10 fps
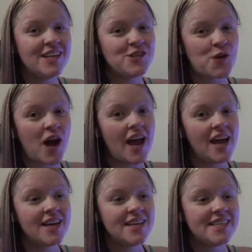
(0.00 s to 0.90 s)
and dry
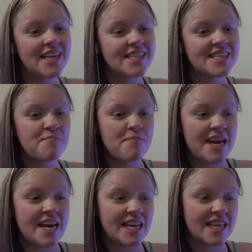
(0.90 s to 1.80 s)
it doesn't
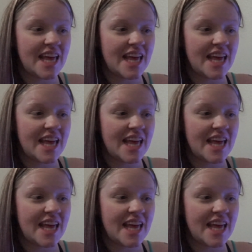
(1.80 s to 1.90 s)
mean